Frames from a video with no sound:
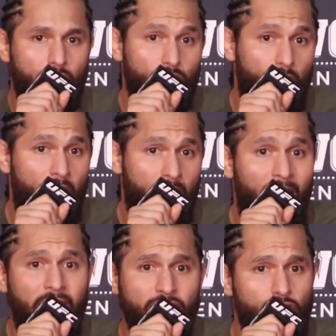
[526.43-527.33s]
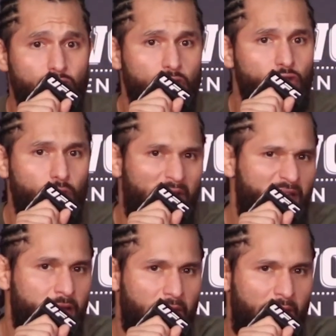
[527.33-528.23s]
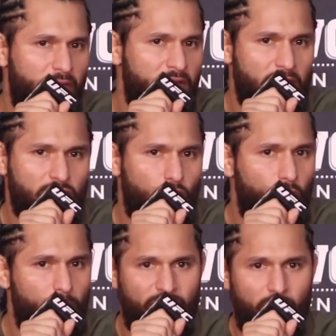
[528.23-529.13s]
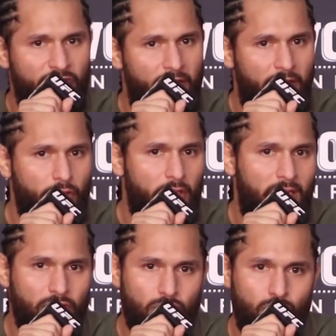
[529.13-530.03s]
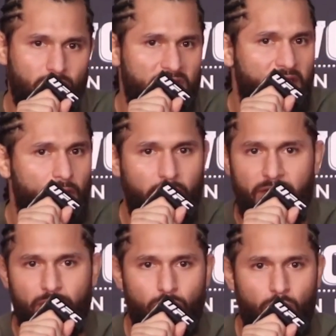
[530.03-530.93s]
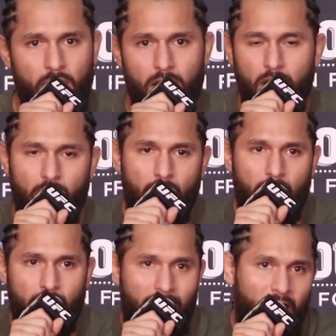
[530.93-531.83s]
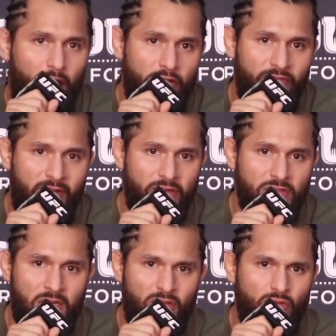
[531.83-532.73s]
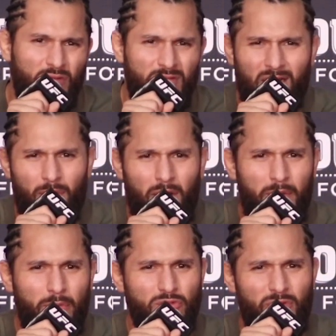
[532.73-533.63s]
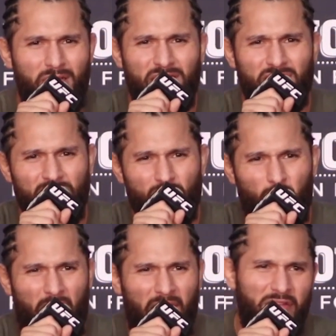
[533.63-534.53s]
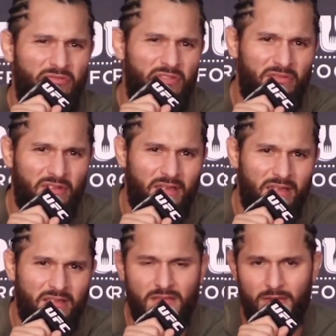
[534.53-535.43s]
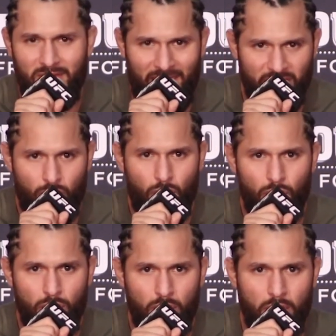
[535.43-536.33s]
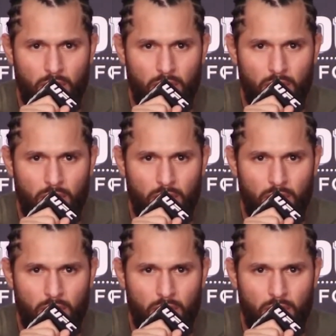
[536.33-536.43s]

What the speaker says: You online, so you could do anything. Everything is cool before a fight. You're allowed to do and say whatever you want, like other fighters are not doing. Talking about people's religions, wife, even kids, that's cool.